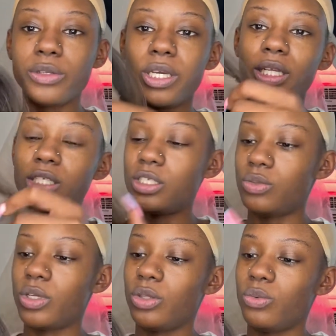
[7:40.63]
and this is
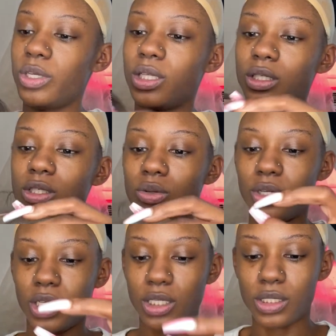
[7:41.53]
what the wig looks on the
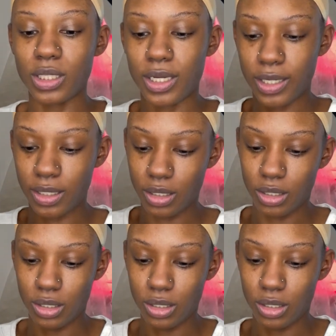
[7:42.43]
inside,